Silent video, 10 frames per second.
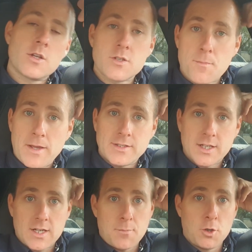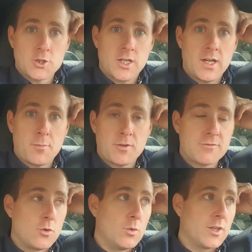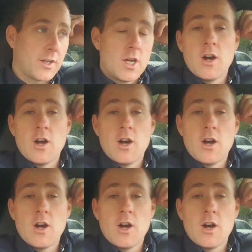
to basically push it a little bit forward.